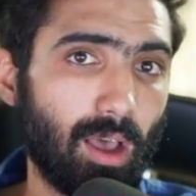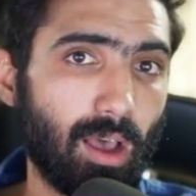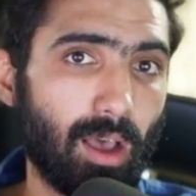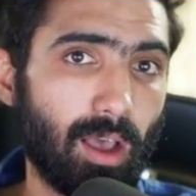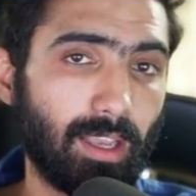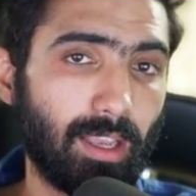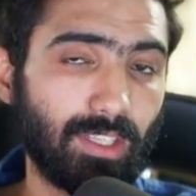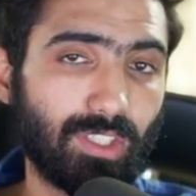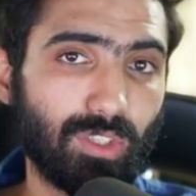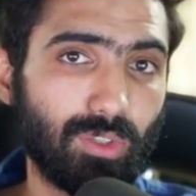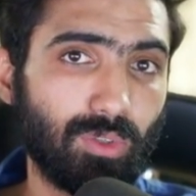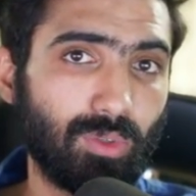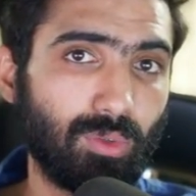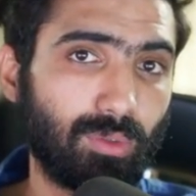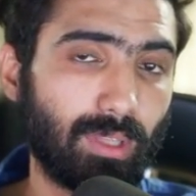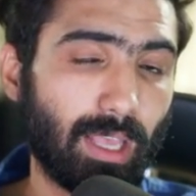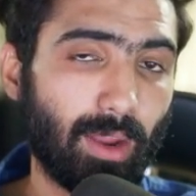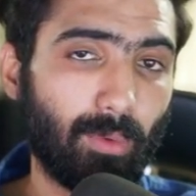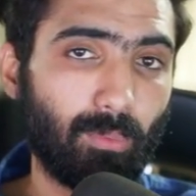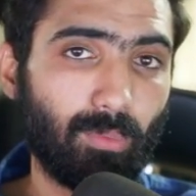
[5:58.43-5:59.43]
issue
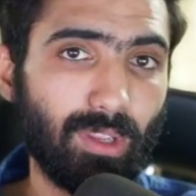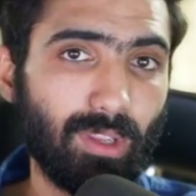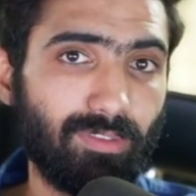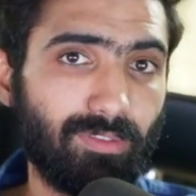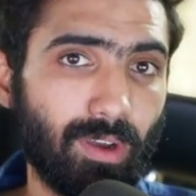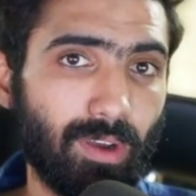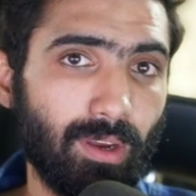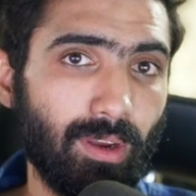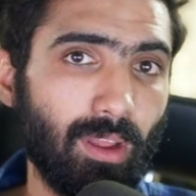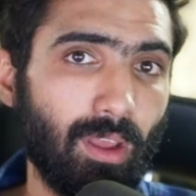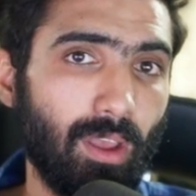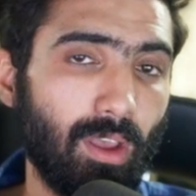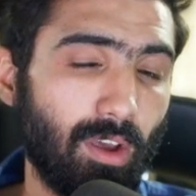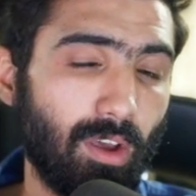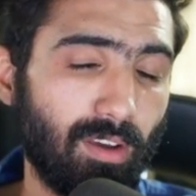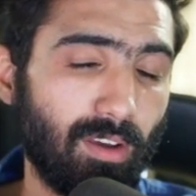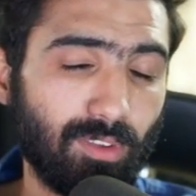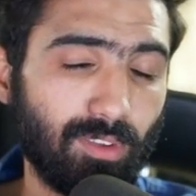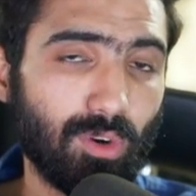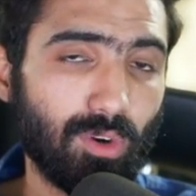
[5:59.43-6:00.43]
that refund
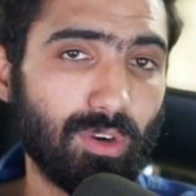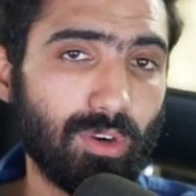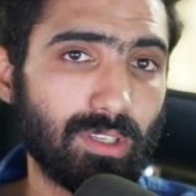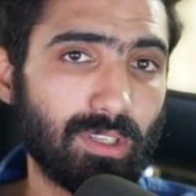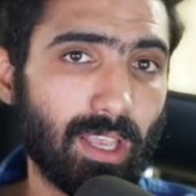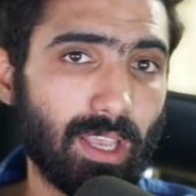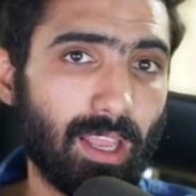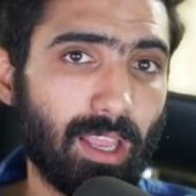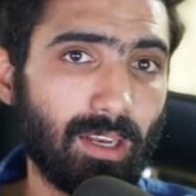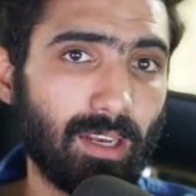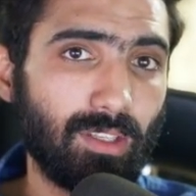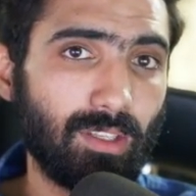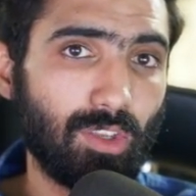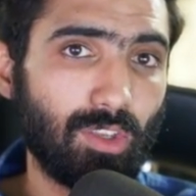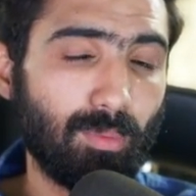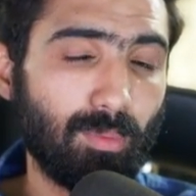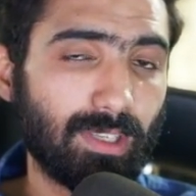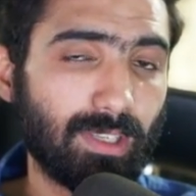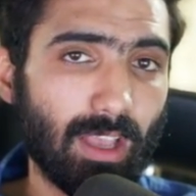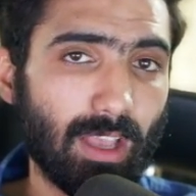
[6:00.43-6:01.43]
of yours, and
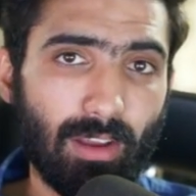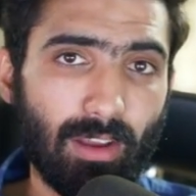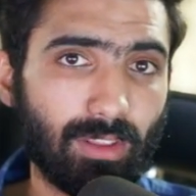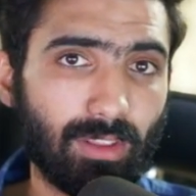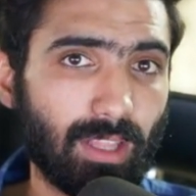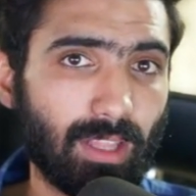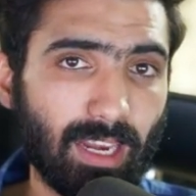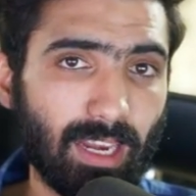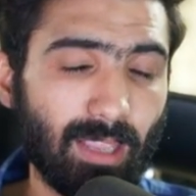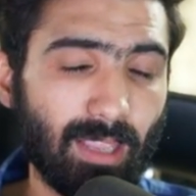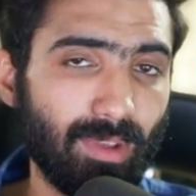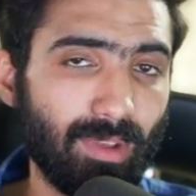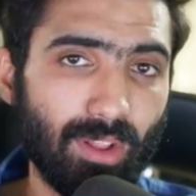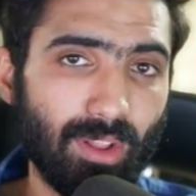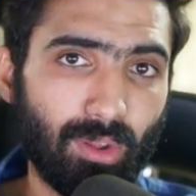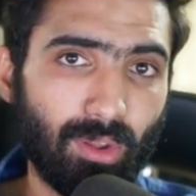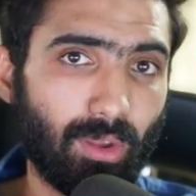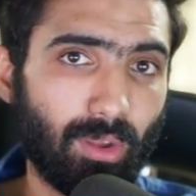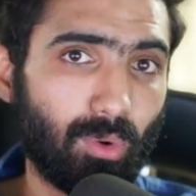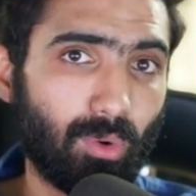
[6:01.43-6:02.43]
you miss out on that
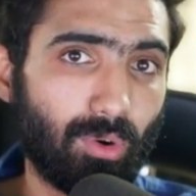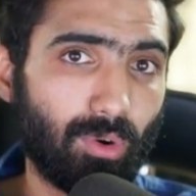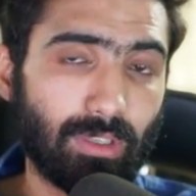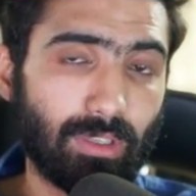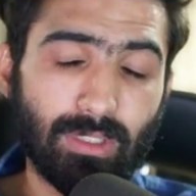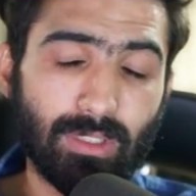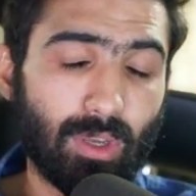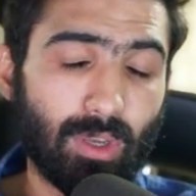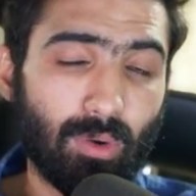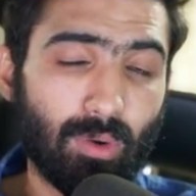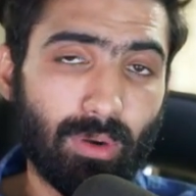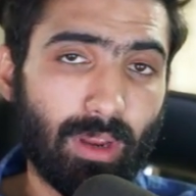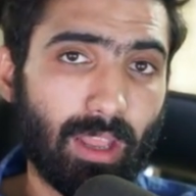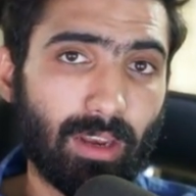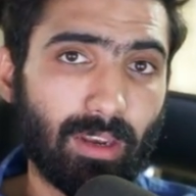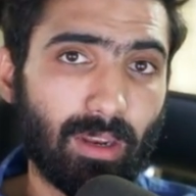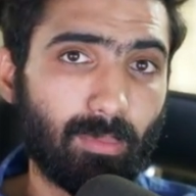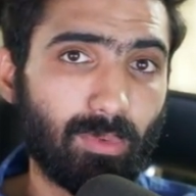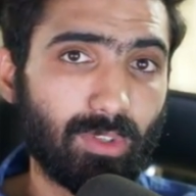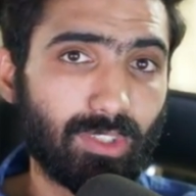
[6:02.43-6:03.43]
email or you don't
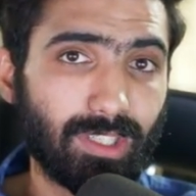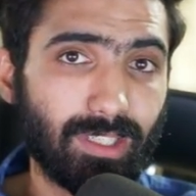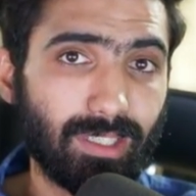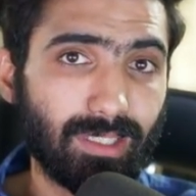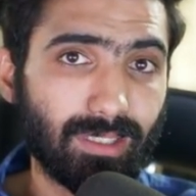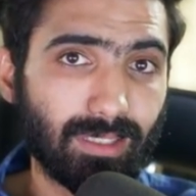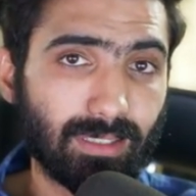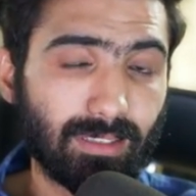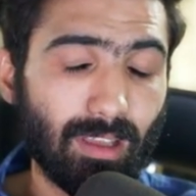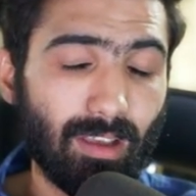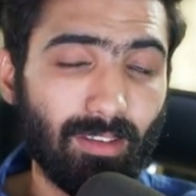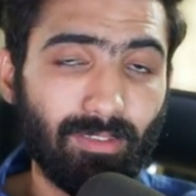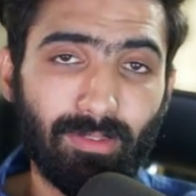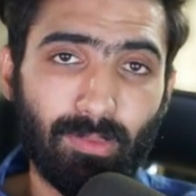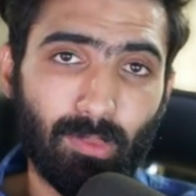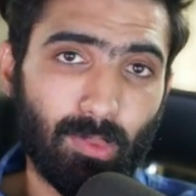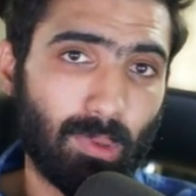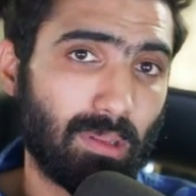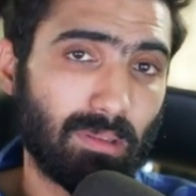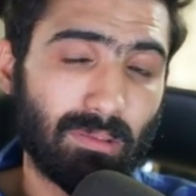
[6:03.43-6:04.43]
end up returning the
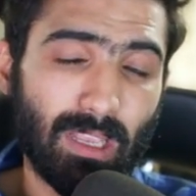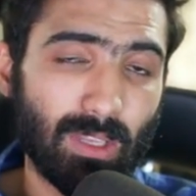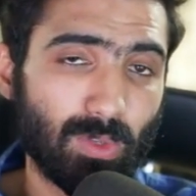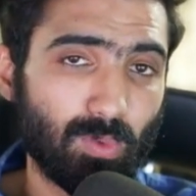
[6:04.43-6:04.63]
stuff, well, guess